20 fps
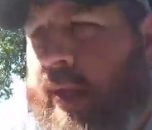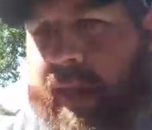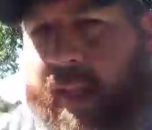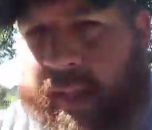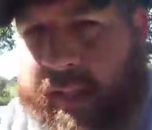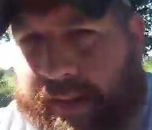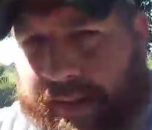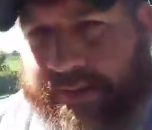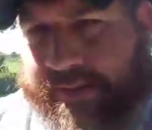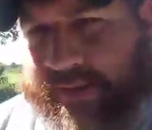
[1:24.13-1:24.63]

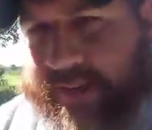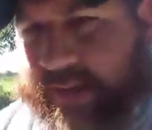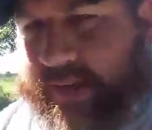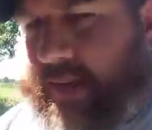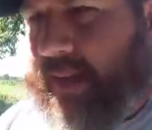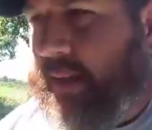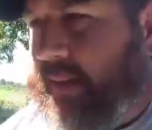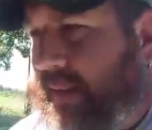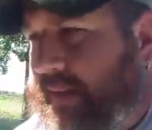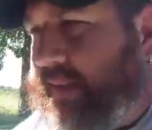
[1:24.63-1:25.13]
Let's
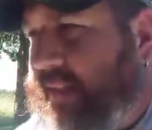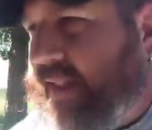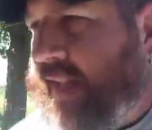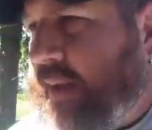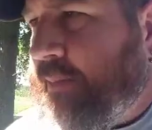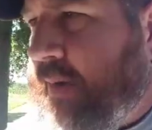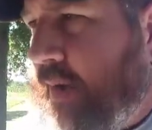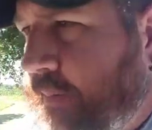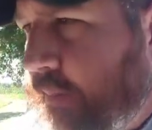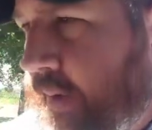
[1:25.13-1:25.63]

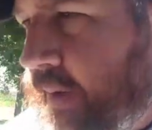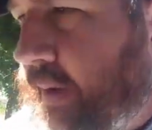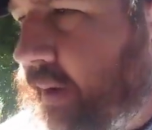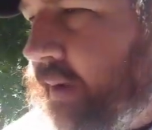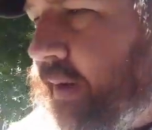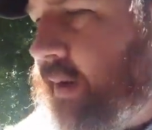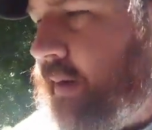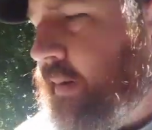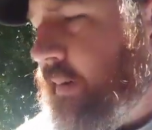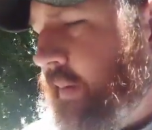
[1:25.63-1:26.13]
climb up in
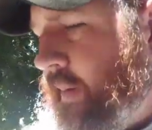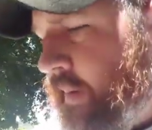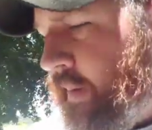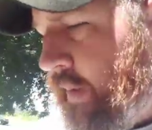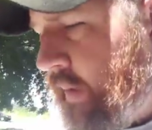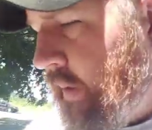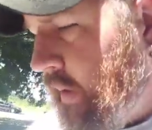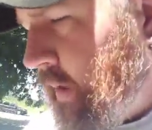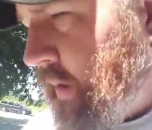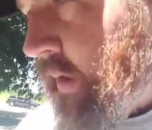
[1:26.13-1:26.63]
here,
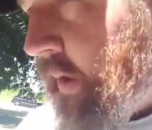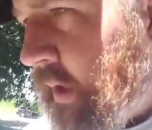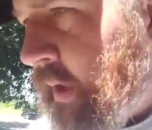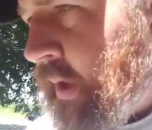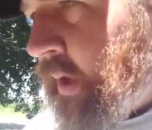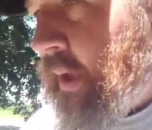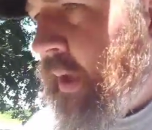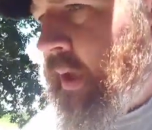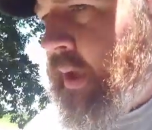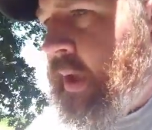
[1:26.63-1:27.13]

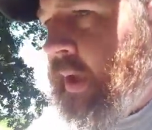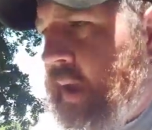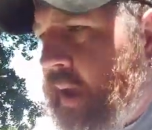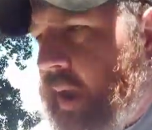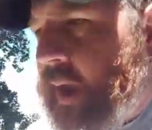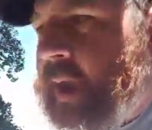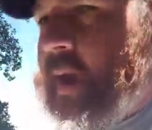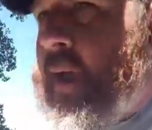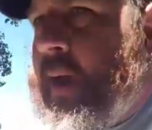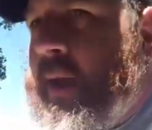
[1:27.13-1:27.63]

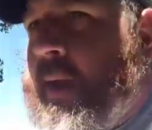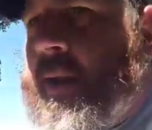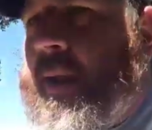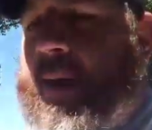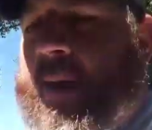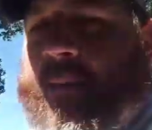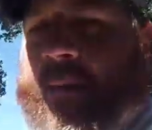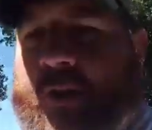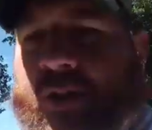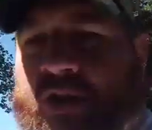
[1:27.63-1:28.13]
and
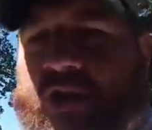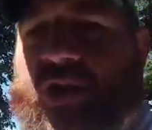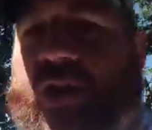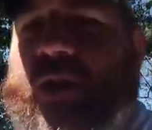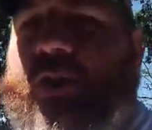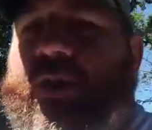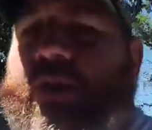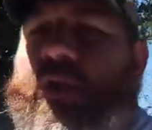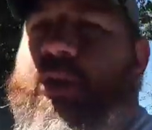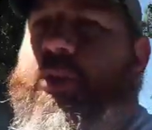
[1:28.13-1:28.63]
I'm going to
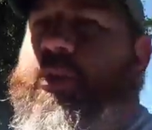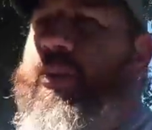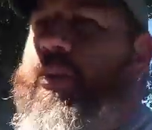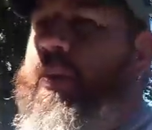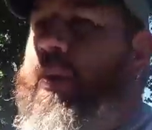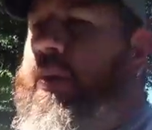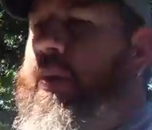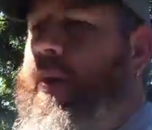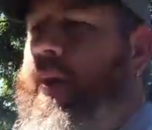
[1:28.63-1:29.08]
show you